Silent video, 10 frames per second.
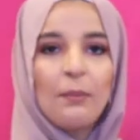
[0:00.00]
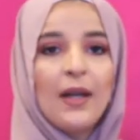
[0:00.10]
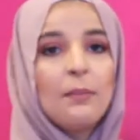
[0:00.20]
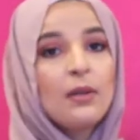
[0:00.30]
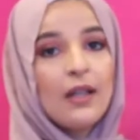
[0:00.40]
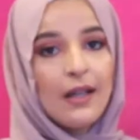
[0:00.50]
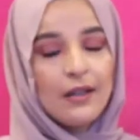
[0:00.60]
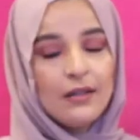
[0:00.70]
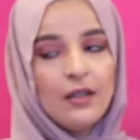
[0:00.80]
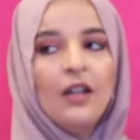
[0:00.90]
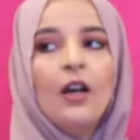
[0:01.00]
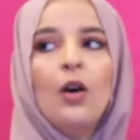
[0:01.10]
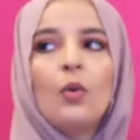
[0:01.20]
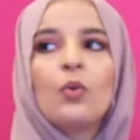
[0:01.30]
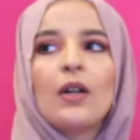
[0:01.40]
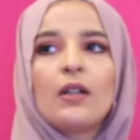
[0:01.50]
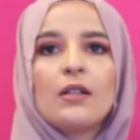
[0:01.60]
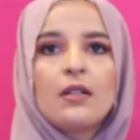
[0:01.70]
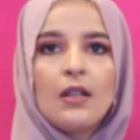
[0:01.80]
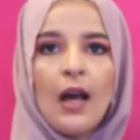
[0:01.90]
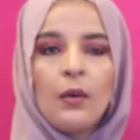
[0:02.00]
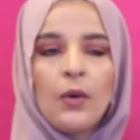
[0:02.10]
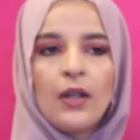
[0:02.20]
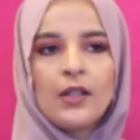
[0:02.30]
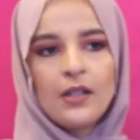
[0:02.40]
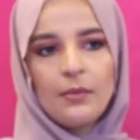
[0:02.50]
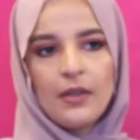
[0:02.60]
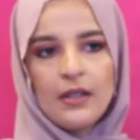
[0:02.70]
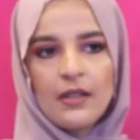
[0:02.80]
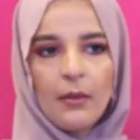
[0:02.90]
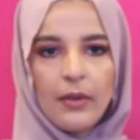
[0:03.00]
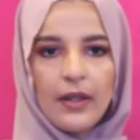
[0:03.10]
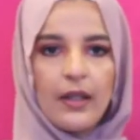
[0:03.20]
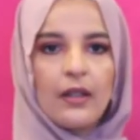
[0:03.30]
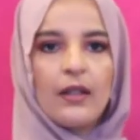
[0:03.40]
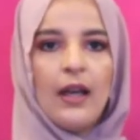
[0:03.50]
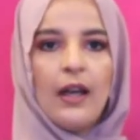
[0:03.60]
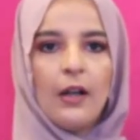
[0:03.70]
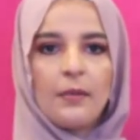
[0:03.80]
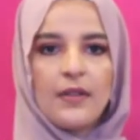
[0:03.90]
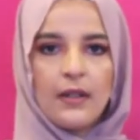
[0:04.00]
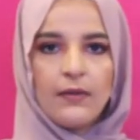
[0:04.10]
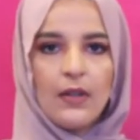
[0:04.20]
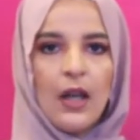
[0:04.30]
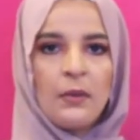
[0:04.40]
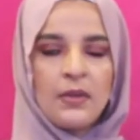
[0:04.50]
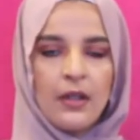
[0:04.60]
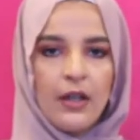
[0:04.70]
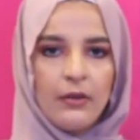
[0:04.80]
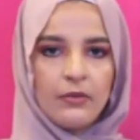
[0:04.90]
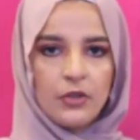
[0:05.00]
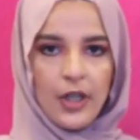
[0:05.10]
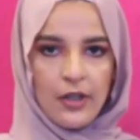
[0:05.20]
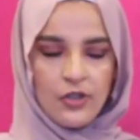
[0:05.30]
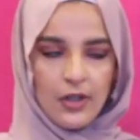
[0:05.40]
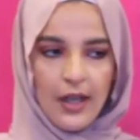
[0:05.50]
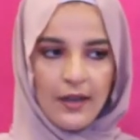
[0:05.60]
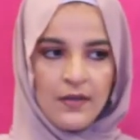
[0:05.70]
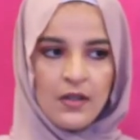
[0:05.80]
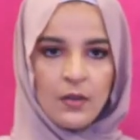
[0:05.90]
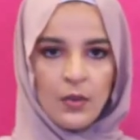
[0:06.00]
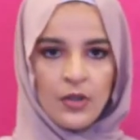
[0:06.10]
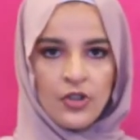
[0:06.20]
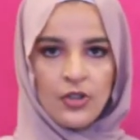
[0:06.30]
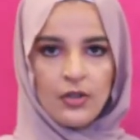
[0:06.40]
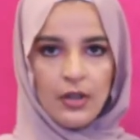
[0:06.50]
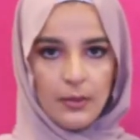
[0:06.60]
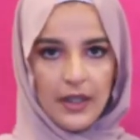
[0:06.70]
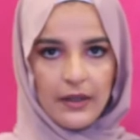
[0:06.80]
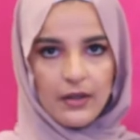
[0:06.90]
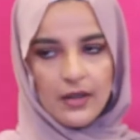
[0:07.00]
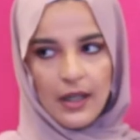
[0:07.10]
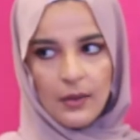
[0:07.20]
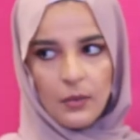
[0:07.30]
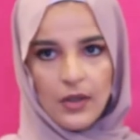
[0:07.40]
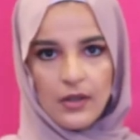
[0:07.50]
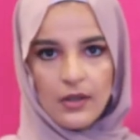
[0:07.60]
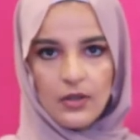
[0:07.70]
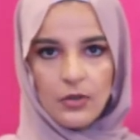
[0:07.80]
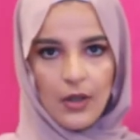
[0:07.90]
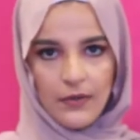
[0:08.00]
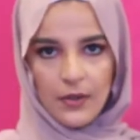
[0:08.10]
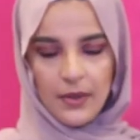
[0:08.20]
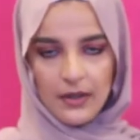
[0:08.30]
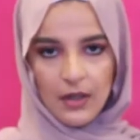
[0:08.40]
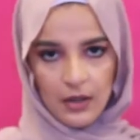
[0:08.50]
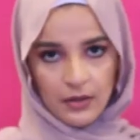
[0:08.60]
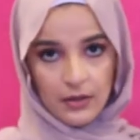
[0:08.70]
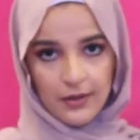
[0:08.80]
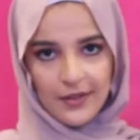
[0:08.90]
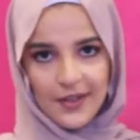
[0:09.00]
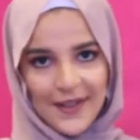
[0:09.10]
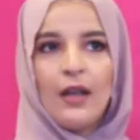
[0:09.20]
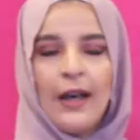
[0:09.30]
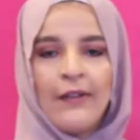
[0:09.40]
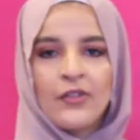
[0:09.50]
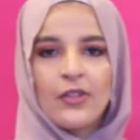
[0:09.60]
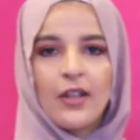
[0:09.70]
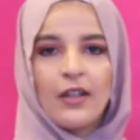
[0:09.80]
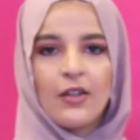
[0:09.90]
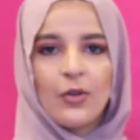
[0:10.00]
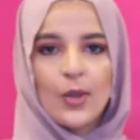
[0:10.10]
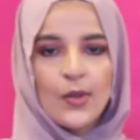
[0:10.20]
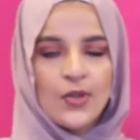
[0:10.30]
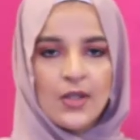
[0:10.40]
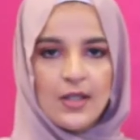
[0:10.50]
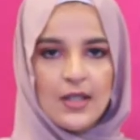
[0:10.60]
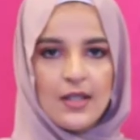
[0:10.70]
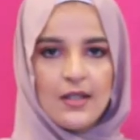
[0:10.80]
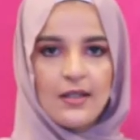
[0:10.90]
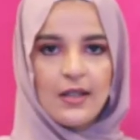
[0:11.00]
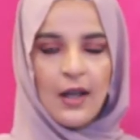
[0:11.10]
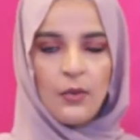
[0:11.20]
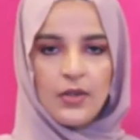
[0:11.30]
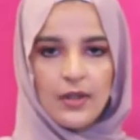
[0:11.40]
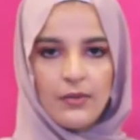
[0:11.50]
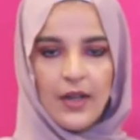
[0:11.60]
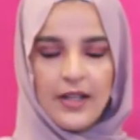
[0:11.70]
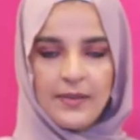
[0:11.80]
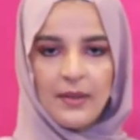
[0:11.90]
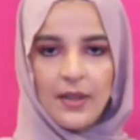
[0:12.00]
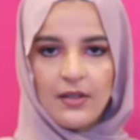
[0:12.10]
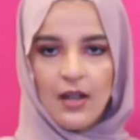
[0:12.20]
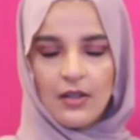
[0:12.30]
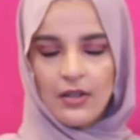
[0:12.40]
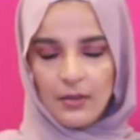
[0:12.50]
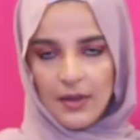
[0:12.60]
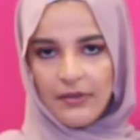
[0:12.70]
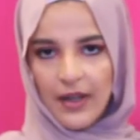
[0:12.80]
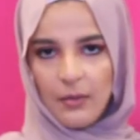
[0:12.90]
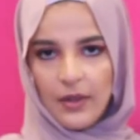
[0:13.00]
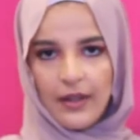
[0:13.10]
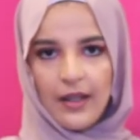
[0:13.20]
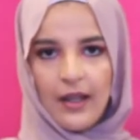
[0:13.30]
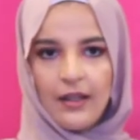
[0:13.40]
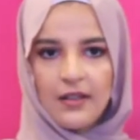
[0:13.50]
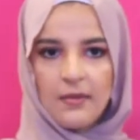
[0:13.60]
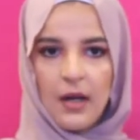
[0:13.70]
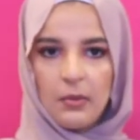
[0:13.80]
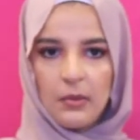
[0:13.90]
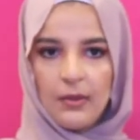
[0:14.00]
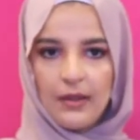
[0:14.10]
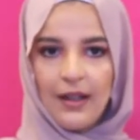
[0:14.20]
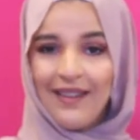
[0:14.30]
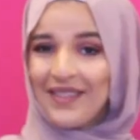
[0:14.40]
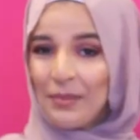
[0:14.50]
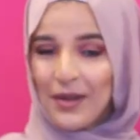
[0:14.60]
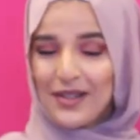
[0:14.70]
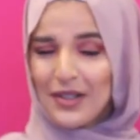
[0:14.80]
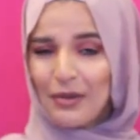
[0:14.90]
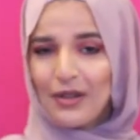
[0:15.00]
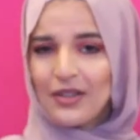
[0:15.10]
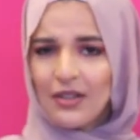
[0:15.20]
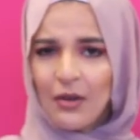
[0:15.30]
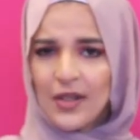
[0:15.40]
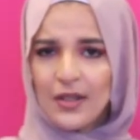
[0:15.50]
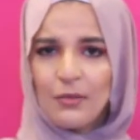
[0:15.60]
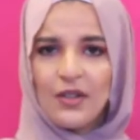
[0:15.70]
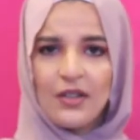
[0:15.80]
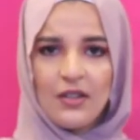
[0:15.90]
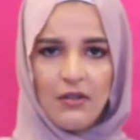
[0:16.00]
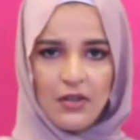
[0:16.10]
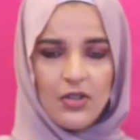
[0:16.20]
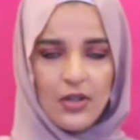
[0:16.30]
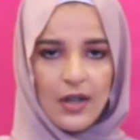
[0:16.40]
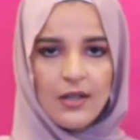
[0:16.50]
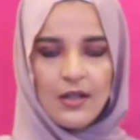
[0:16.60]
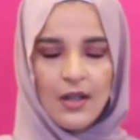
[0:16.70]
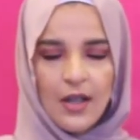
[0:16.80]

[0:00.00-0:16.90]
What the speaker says: My plan was I wanted to be something that helped save lives and help change lives, which to me at the time was, you have to be a doctor. But after getting Crohn's disease, I was advised by my doctor and my family that it's probably not the best career to go into because of the stress.